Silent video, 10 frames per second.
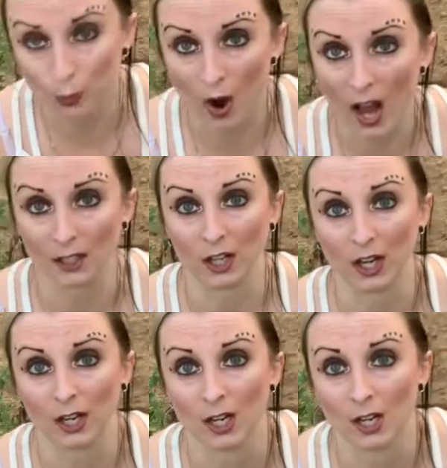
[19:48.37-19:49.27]

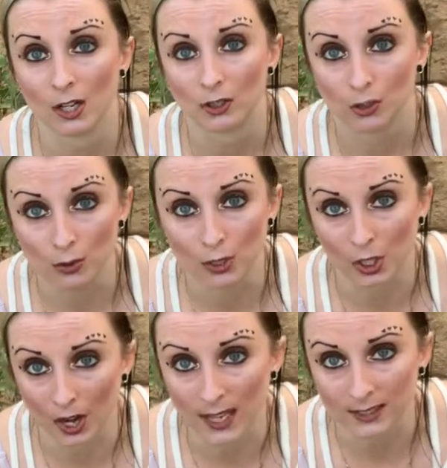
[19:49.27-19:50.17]
water to
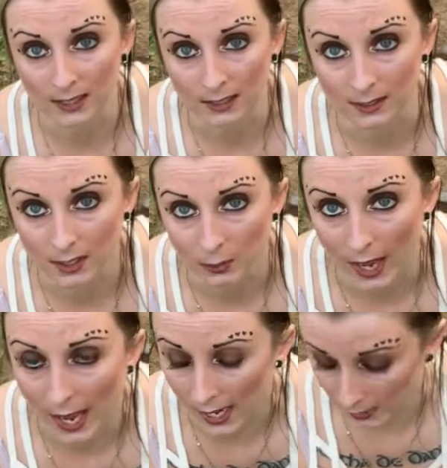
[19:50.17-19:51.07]
your essence,
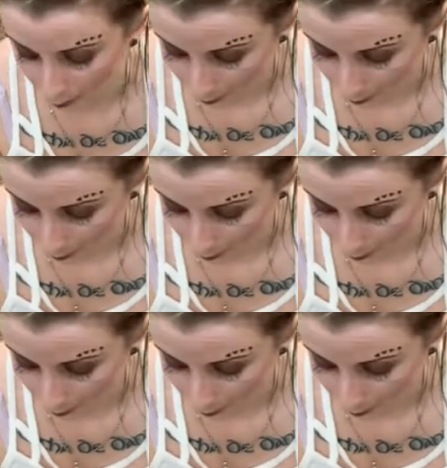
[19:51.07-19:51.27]
okay?